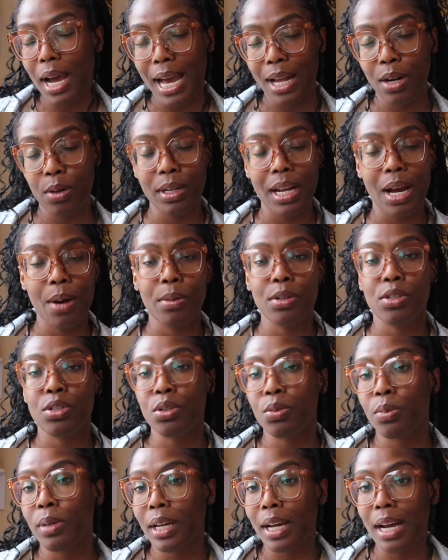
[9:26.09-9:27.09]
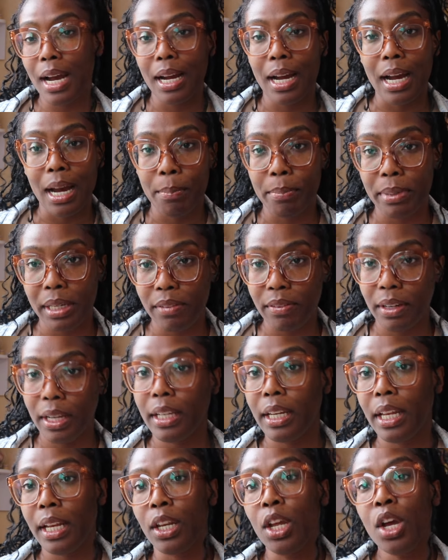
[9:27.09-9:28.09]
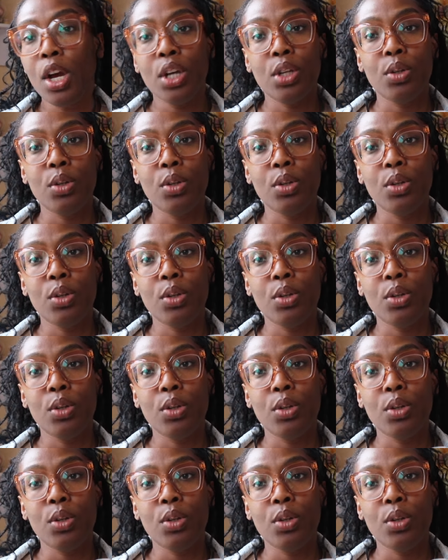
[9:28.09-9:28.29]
idol now it's you and God got beef and then